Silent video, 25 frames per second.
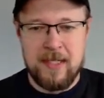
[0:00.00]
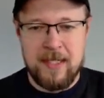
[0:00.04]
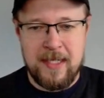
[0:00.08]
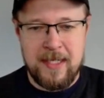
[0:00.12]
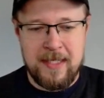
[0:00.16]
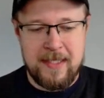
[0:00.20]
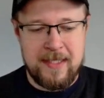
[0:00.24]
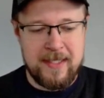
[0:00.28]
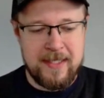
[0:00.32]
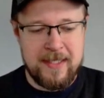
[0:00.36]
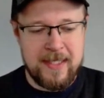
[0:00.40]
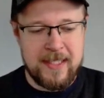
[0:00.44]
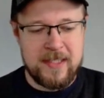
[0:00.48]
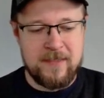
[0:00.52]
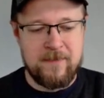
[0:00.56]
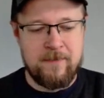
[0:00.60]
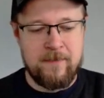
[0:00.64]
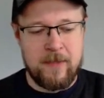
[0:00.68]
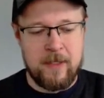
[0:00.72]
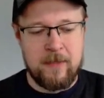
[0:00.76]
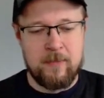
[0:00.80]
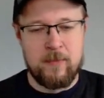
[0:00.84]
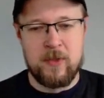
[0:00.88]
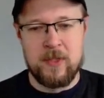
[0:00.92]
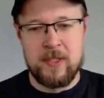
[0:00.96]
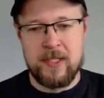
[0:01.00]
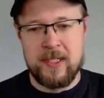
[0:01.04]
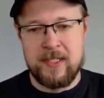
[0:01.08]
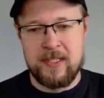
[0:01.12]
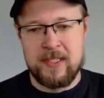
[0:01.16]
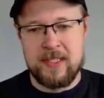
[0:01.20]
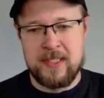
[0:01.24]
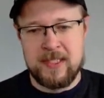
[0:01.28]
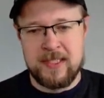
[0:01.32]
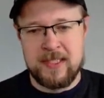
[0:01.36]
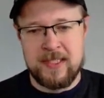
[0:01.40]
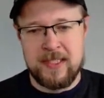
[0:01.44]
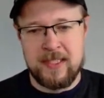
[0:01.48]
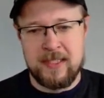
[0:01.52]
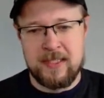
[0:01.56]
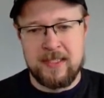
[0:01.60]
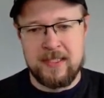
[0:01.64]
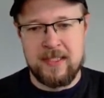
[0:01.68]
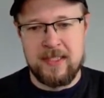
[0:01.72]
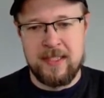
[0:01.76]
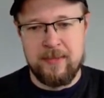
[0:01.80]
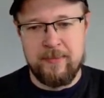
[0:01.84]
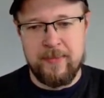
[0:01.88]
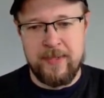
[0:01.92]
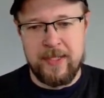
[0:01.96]
then that's far more likely to
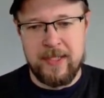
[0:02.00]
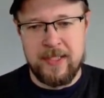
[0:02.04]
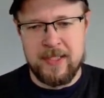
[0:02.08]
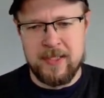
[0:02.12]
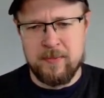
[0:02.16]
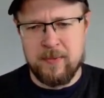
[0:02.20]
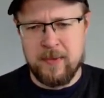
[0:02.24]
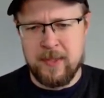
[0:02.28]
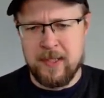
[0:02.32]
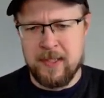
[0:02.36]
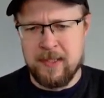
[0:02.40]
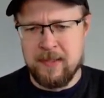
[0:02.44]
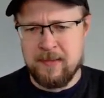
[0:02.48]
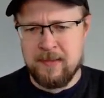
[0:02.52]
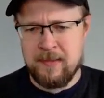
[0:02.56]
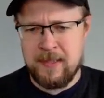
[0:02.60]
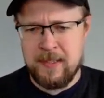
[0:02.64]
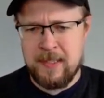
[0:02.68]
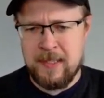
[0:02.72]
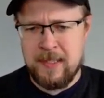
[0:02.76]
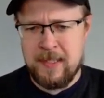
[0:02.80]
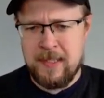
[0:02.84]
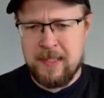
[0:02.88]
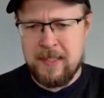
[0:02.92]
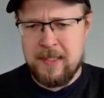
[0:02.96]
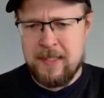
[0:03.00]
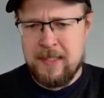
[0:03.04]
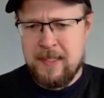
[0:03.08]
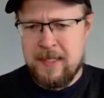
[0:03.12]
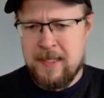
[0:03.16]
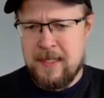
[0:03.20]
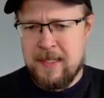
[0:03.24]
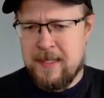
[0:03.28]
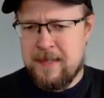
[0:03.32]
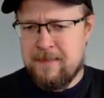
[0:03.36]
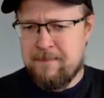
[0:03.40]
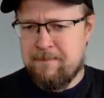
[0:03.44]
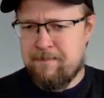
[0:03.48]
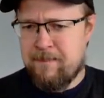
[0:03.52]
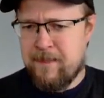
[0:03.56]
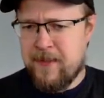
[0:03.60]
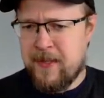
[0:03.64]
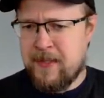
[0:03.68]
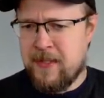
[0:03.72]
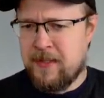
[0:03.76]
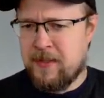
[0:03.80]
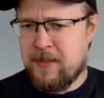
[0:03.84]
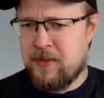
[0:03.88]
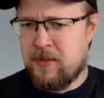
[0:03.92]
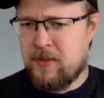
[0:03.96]
stick in the mind as well.
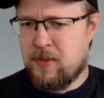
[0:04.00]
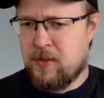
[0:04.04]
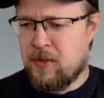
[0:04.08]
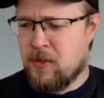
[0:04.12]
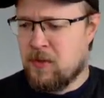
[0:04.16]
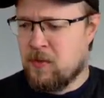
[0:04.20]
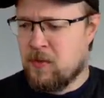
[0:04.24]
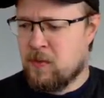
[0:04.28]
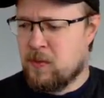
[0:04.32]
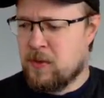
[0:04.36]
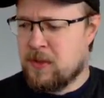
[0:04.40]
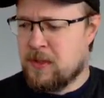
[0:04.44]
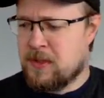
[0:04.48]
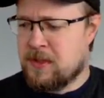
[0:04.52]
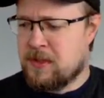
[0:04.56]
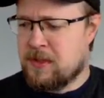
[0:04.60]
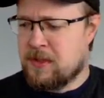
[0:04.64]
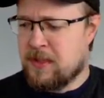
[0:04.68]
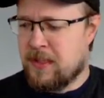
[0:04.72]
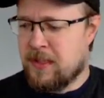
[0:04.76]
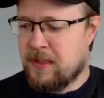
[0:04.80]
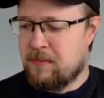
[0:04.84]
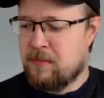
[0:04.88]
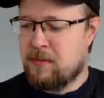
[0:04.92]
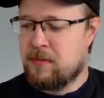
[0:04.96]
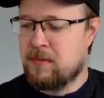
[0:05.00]
I think there are always,